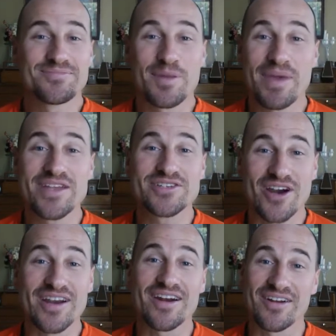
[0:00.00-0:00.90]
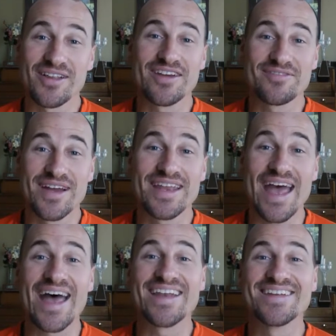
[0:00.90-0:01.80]
patriarch in our life, my
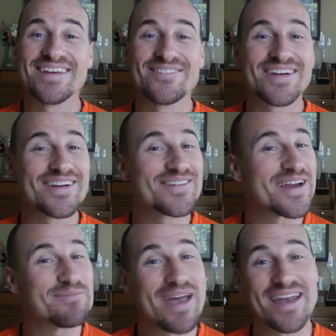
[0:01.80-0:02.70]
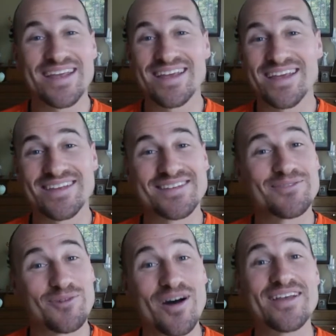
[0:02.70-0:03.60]
dad, and what a great man he is
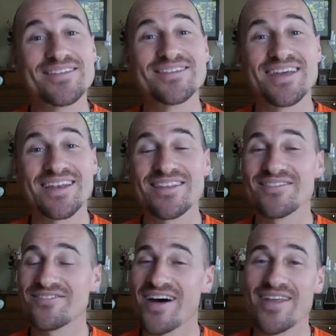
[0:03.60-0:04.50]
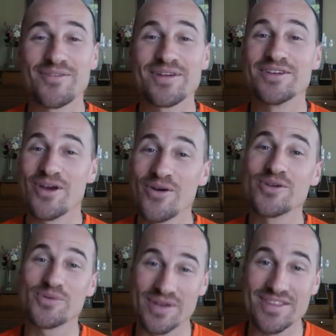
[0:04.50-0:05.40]
and was. And Father, we know
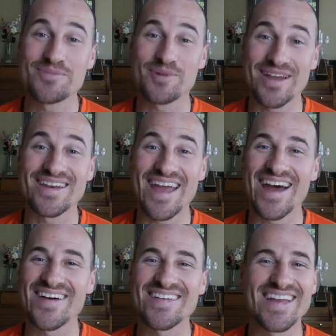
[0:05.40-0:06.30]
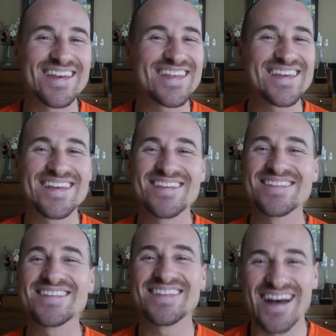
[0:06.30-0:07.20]
you're with him right now, and he
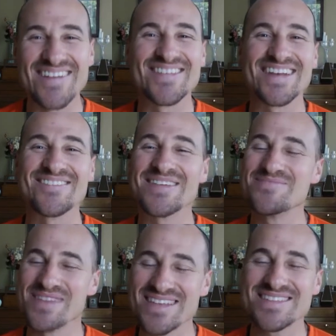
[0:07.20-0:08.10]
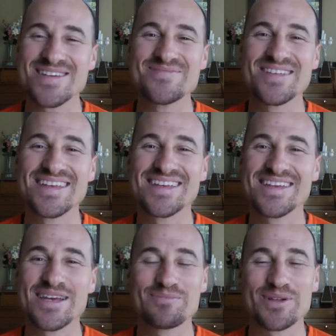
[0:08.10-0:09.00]
is loving it. We miss him,
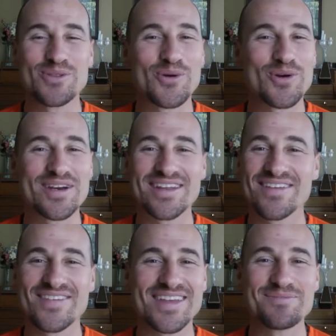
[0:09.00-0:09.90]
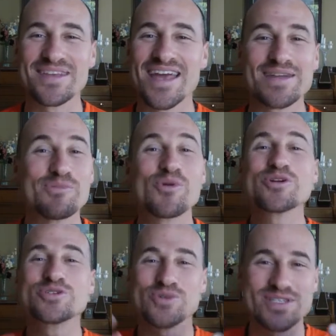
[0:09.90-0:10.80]
but Lord, if it can be any more
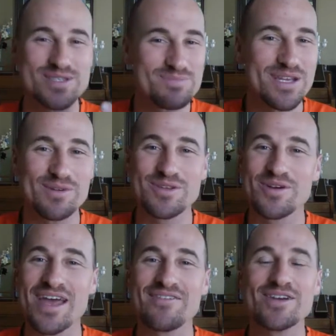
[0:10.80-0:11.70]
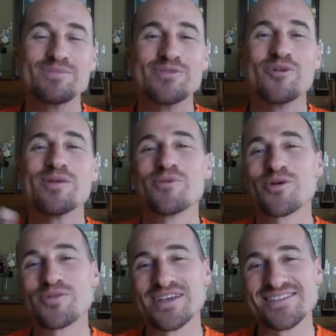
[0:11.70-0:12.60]
joyous than being with you in heaven, it'd be one
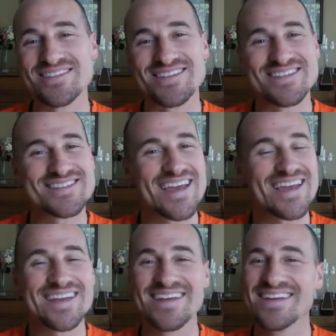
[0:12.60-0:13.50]
more reason to say,